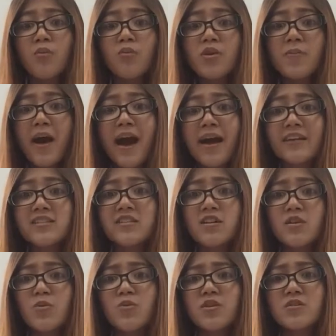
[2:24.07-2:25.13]
We
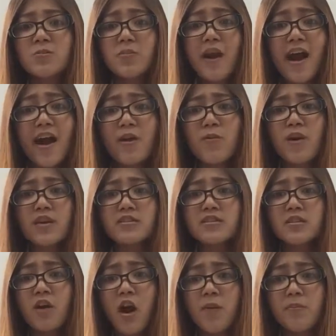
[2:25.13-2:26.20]
partnered with private
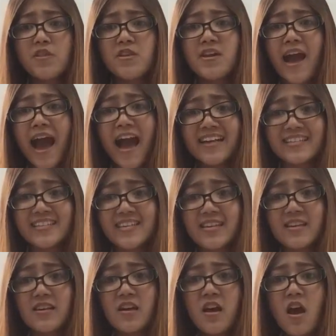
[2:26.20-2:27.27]
companies
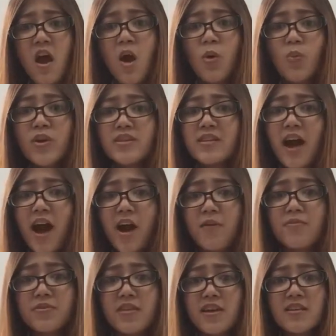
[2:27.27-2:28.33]
asking which
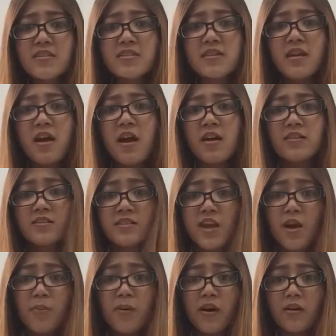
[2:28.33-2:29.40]
of these
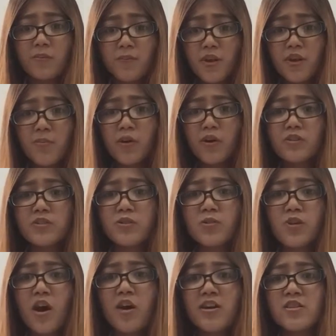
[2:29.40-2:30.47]
people to
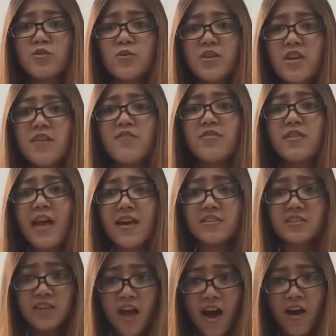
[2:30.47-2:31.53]
going to keep their
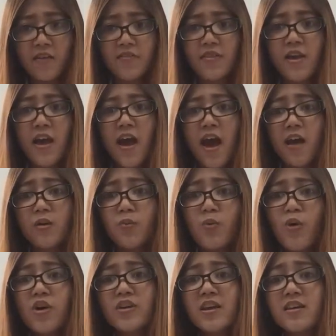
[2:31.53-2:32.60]
jobs and
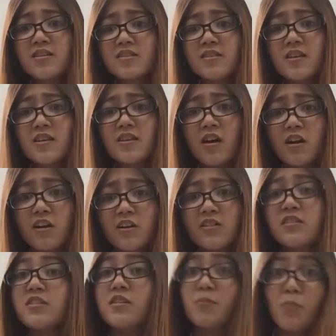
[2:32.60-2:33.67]
who getting
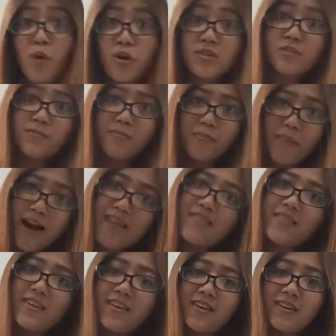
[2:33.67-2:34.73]
earn the most
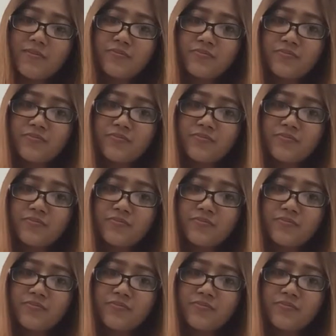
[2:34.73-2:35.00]
money.